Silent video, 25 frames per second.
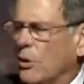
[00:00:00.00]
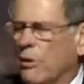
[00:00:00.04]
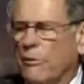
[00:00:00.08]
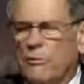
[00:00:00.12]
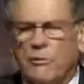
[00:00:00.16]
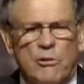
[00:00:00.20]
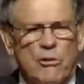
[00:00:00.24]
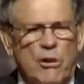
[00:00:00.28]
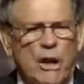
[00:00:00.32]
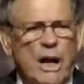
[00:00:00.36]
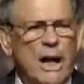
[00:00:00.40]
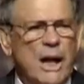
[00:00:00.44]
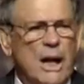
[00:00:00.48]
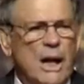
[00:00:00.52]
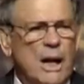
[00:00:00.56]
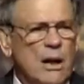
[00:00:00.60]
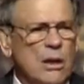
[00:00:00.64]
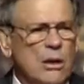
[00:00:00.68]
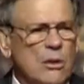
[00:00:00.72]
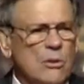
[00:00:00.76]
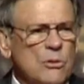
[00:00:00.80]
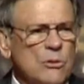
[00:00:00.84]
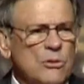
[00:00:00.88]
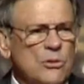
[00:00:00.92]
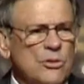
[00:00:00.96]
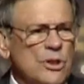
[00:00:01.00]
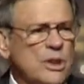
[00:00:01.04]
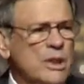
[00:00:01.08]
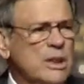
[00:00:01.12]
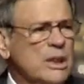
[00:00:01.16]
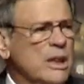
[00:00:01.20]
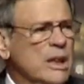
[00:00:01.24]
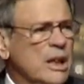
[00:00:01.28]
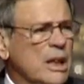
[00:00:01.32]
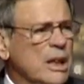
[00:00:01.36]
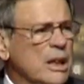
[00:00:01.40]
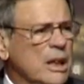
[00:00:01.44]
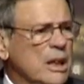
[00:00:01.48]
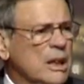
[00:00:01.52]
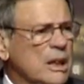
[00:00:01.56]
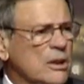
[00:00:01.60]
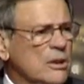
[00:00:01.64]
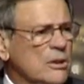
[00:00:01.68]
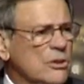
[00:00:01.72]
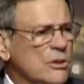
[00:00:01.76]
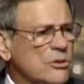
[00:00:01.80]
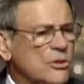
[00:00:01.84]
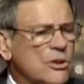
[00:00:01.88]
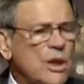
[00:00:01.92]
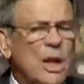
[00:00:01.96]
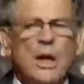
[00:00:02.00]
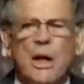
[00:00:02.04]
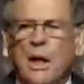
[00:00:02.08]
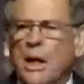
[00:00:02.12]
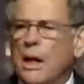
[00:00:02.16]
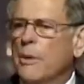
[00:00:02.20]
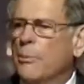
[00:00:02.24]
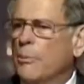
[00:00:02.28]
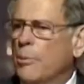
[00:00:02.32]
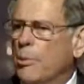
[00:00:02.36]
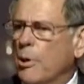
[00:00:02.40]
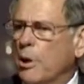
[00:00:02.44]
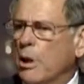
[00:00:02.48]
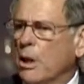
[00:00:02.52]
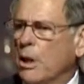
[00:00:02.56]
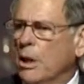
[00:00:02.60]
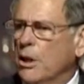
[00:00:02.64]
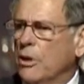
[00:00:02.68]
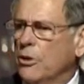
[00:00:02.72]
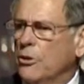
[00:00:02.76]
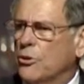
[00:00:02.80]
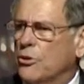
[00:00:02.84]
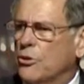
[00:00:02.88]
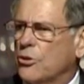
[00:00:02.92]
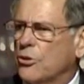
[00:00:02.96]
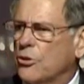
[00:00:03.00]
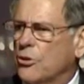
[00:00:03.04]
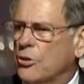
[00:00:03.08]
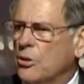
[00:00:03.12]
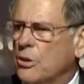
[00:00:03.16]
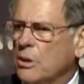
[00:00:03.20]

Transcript: of crowds and kings and priests